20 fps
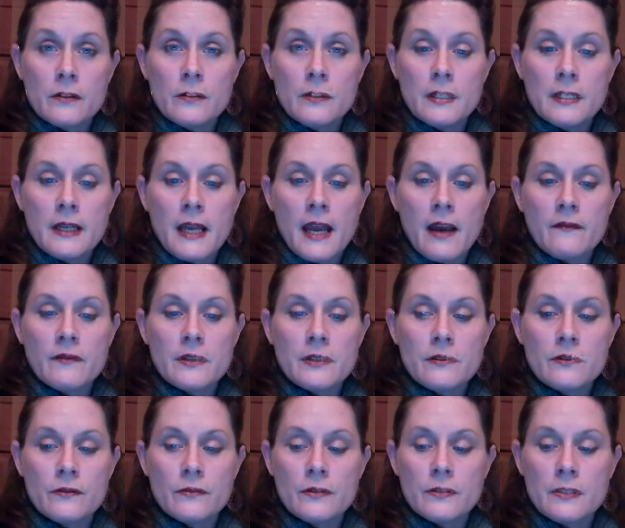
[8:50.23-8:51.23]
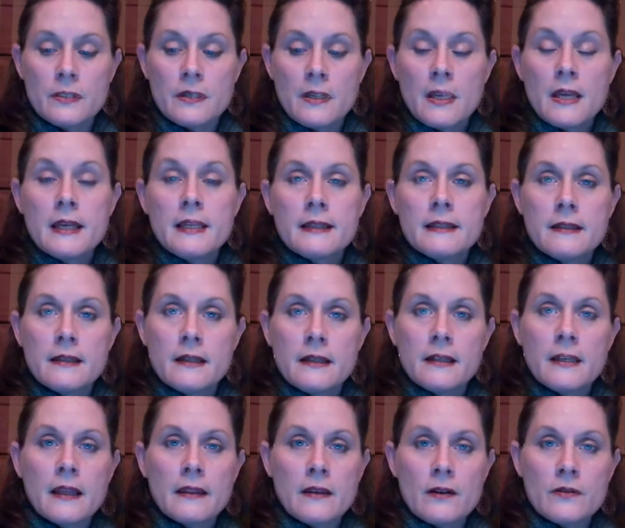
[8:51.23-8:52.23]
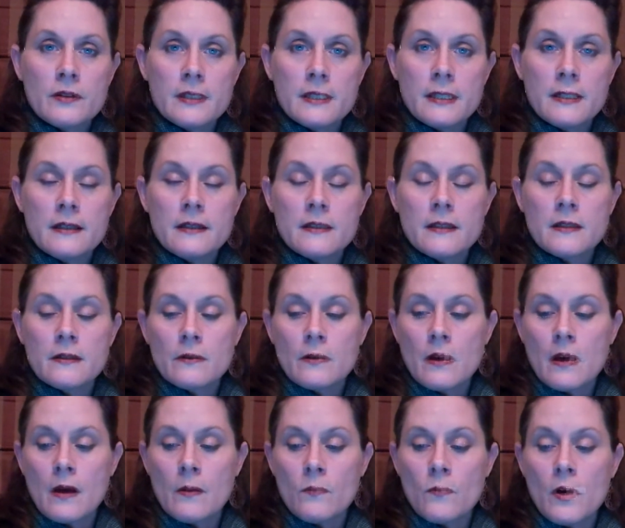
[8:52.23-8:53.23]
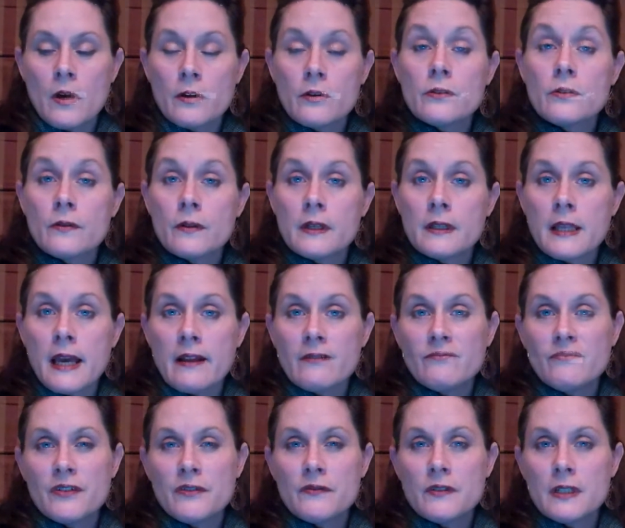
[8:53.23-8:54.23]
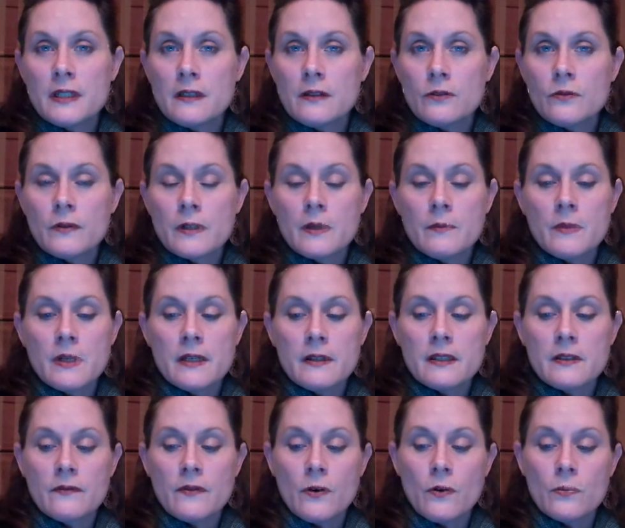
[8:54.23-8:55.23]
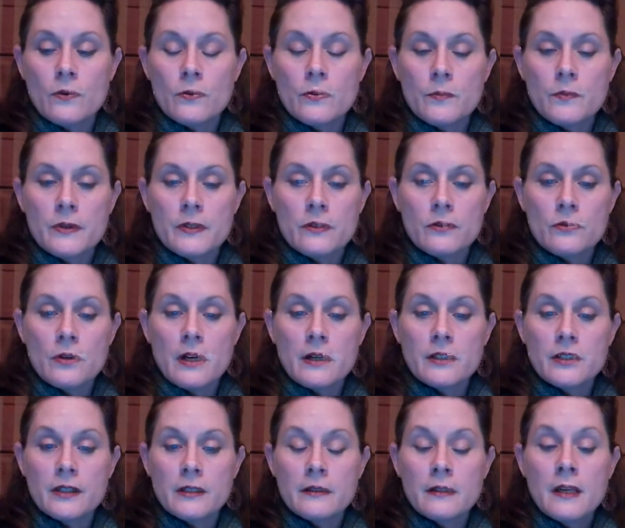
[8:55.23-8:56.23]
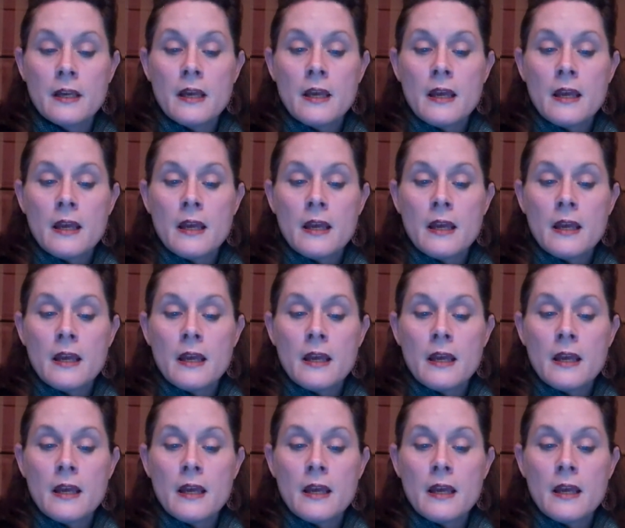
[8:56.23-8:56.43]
You can have the students sitting at their seats while you're doing that 15-20 minutes of whole group instruction.